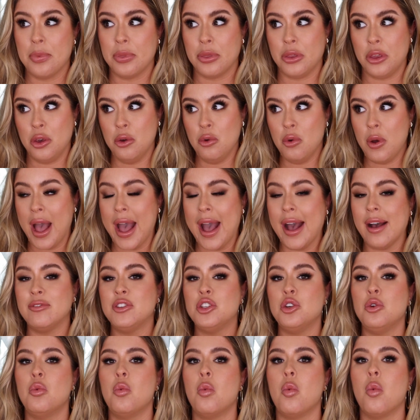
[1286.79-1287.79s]
You have
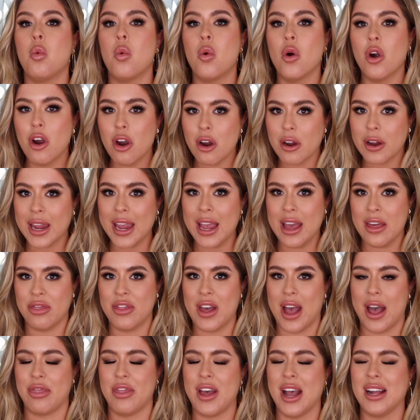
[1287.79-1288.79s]
to work at
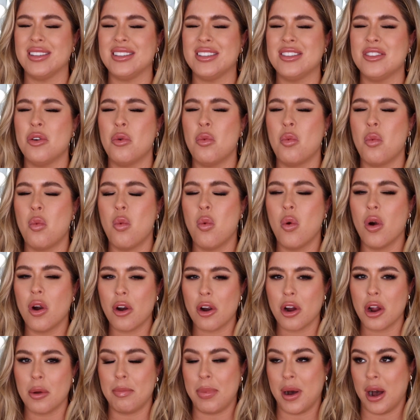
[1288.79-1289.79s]
that. That's the
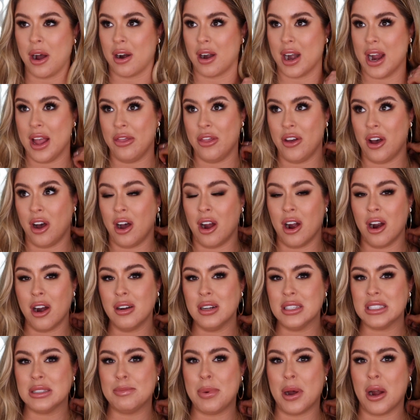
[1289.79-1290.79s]
work part. And the
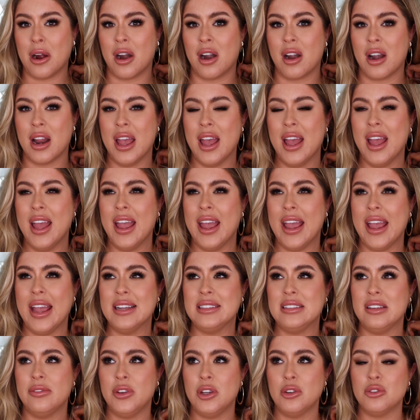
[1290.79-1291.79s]
hardest part
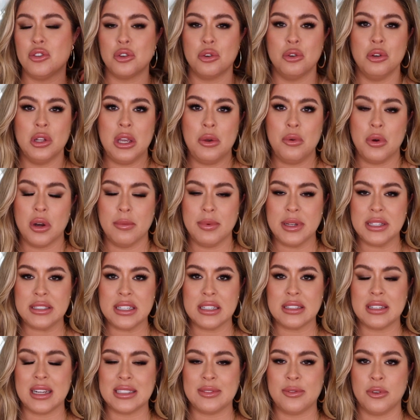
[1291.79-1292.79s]
is, if you truly want to be
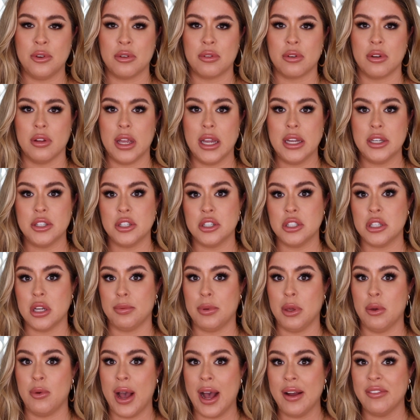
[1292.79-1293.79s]
successful in a
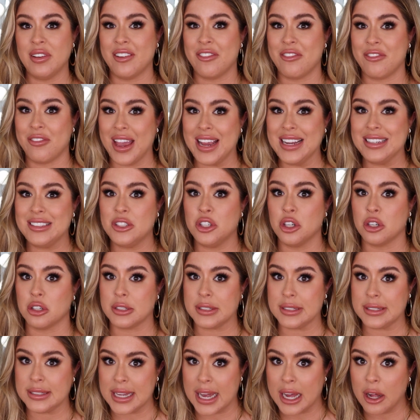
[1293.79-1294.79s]
relationship, you have to face
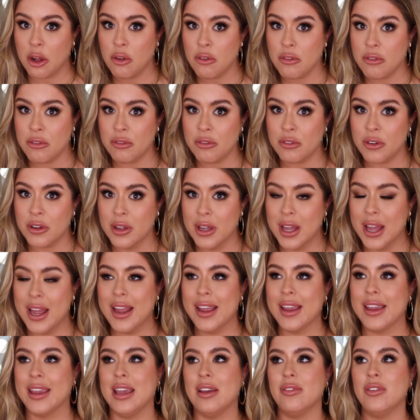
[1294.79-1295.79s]
yourself.
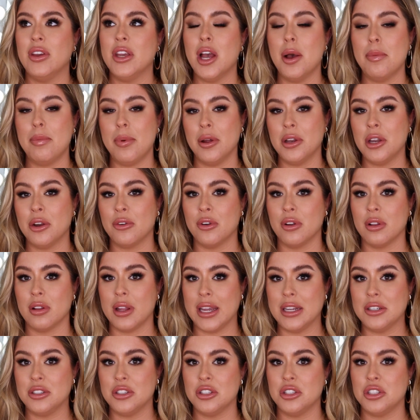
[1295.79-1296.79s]
Giving up on your
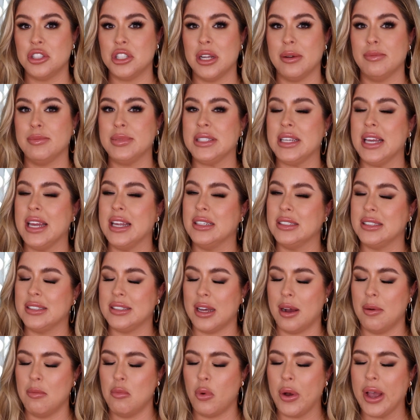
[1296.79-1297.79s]
relationships in
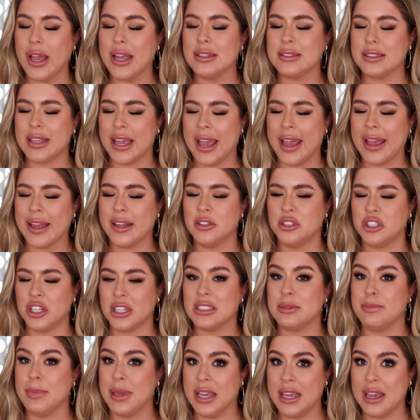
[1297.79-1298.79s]
some ways can
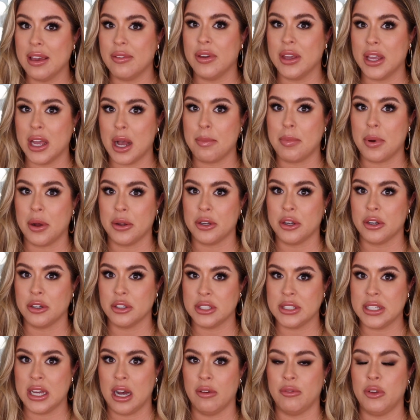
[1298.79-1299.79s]
just be giving up on
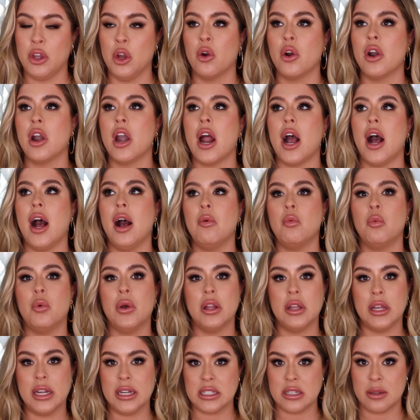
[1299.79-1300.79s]
yourself. You're not
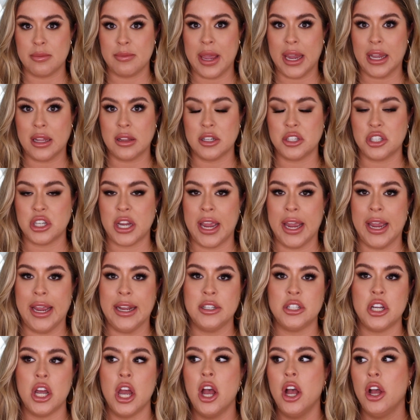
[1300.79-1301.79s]
willing to make the
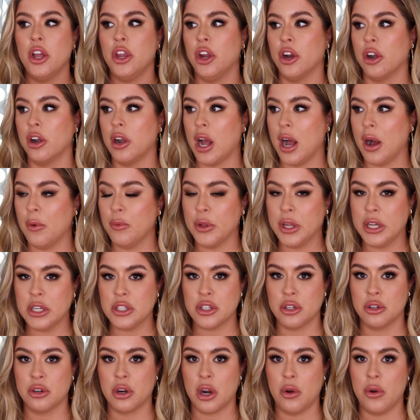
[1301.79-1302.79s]
change. You're not willing
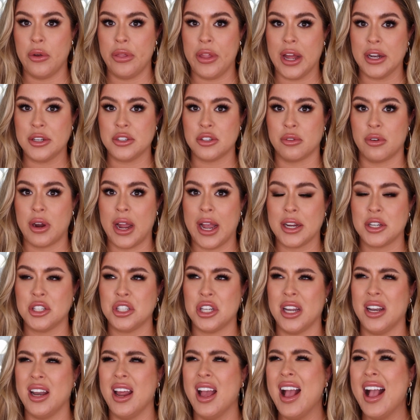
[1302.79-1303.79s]
to grow in that
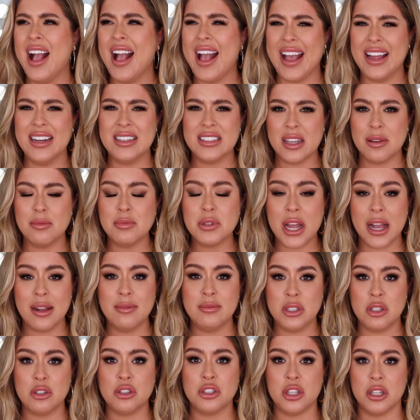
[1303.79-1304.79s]
direction. And
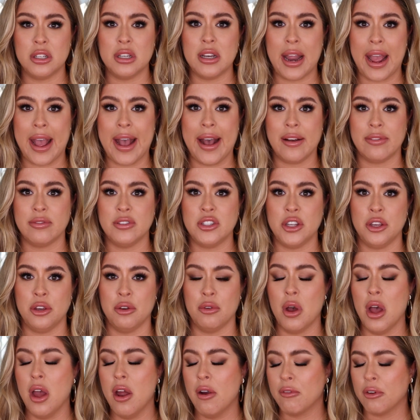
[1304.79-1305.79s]
sometimes you shouldn't have
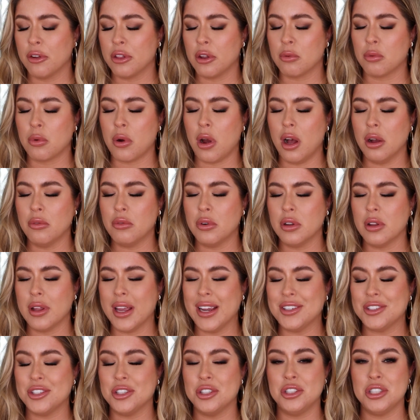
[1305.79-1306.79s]
to. For the wrong
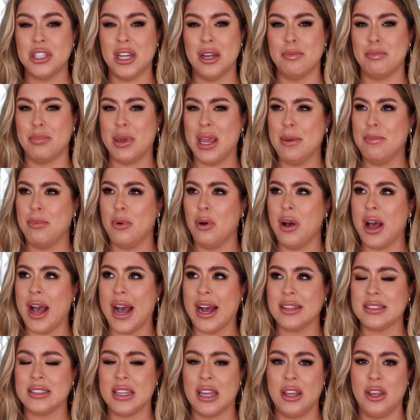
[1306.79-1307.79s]
relationship, people
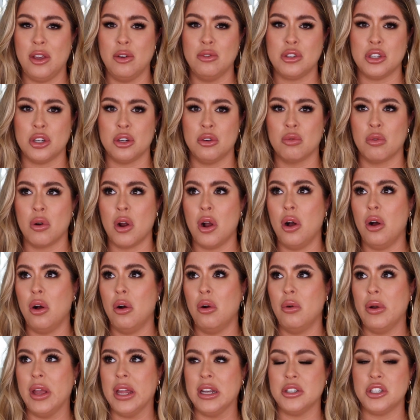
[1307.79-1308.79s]
asking you to
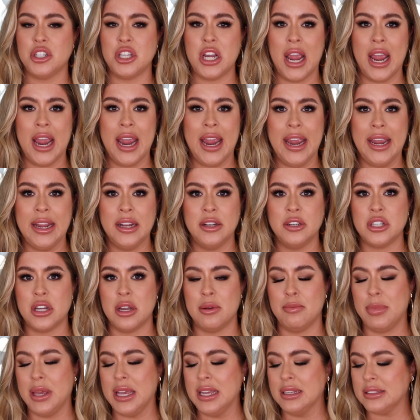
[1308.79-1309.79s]
grow and change
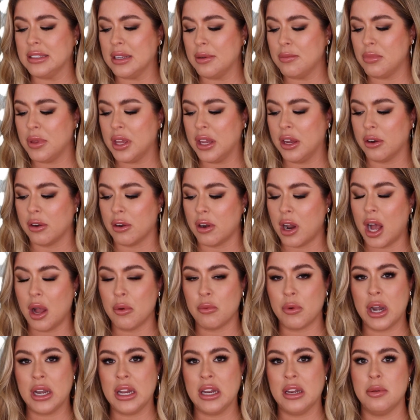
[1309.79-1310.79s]
and be something you're
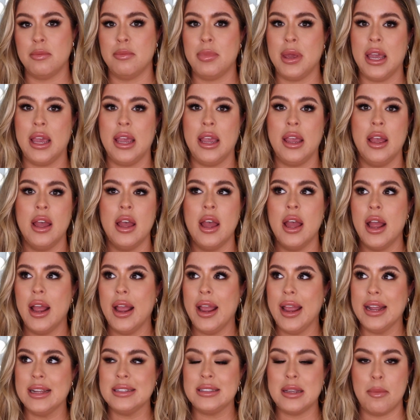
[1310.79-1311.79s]
not ready to be
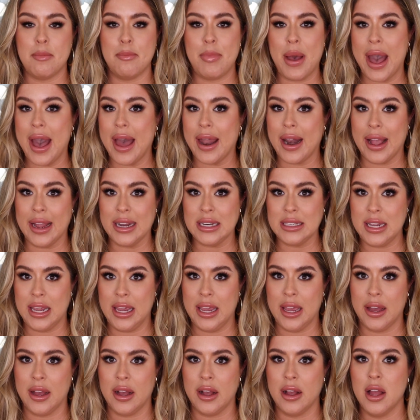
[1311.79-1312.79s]
is a bad
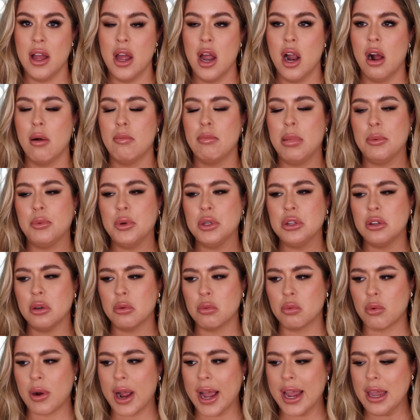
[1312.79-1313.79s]
idea. But with
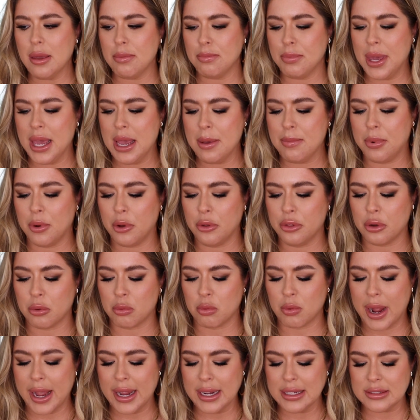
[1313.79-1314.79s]
the right people, the
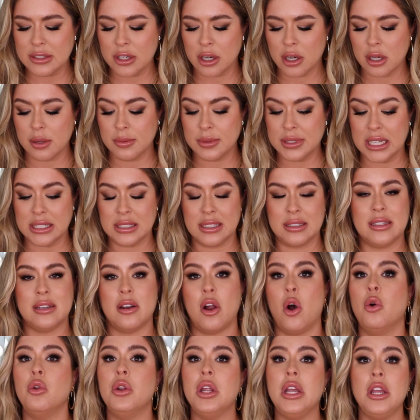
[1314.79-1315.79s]
right circumstances, and
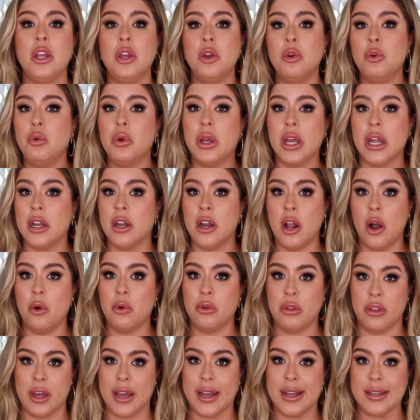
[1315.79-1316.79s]
only you can
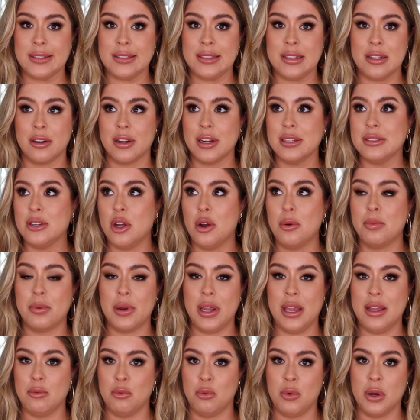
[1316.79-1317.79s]
know this. There is no
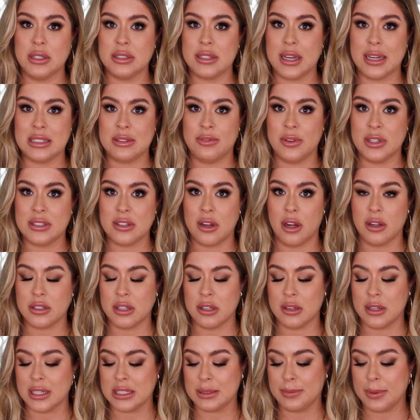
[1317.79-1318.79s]
one size fits all
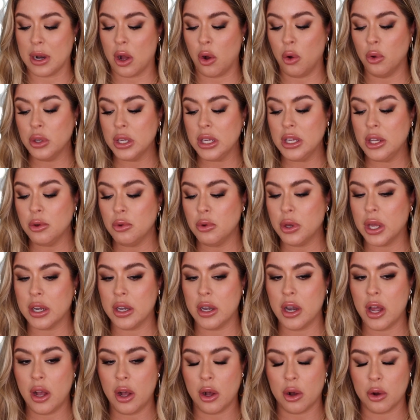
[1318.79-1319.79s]
to this, but only you
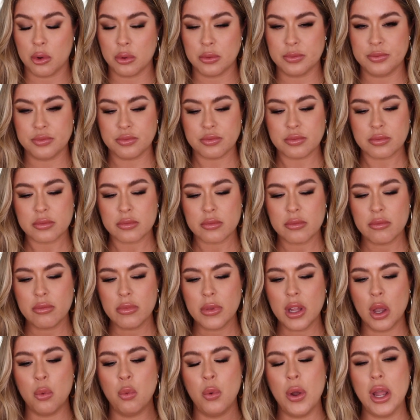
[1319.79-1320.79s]
can know
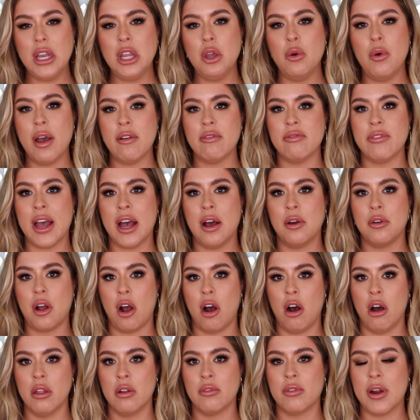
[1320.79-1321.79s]
when you have found
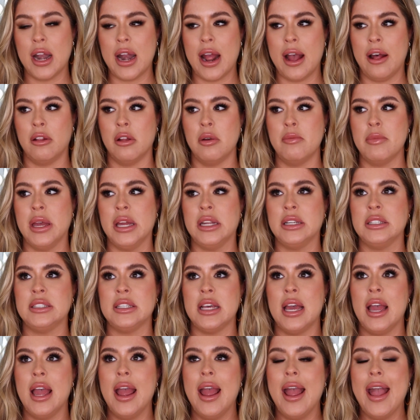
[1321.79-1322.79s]
all the right
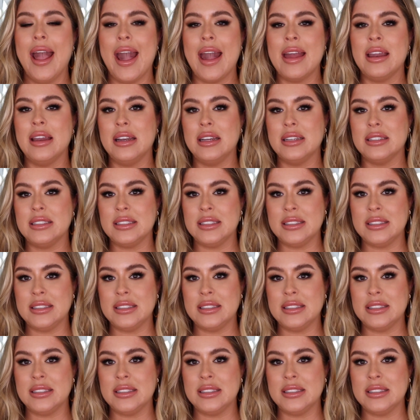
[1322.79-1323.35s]
elements and it is